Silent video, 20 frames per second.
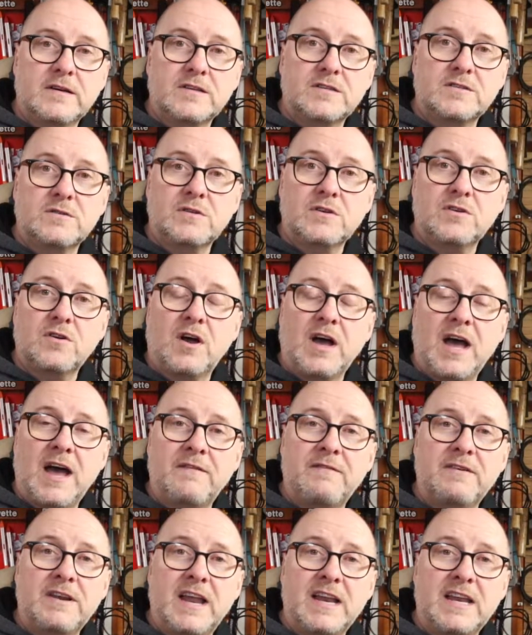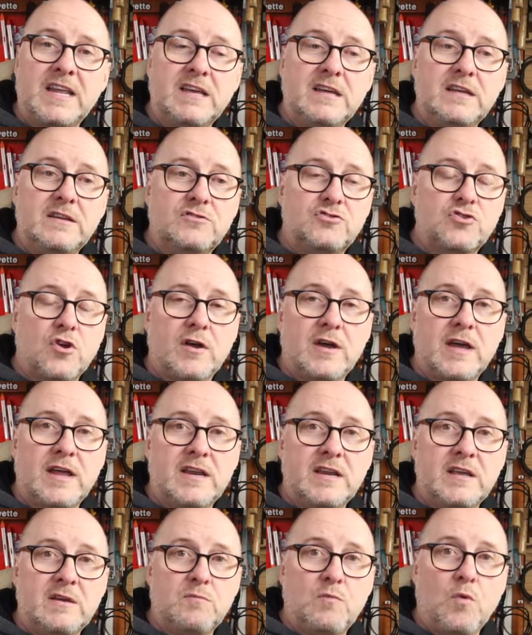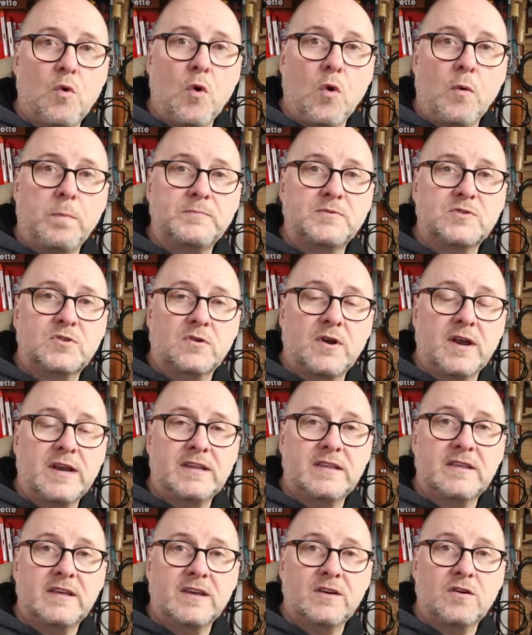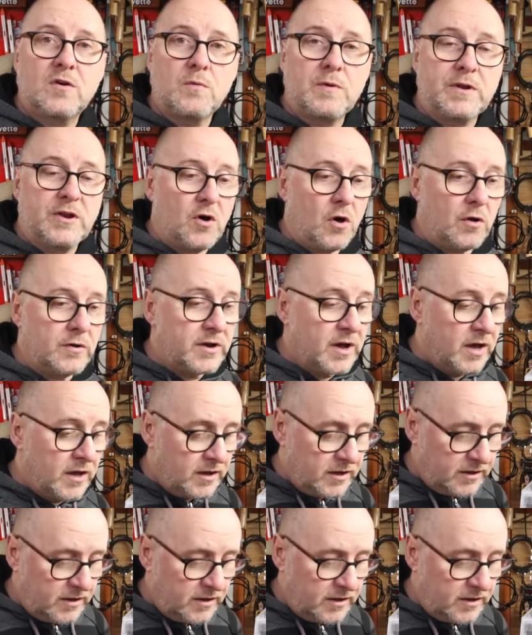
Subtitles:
So you're not having any warps or anything going on.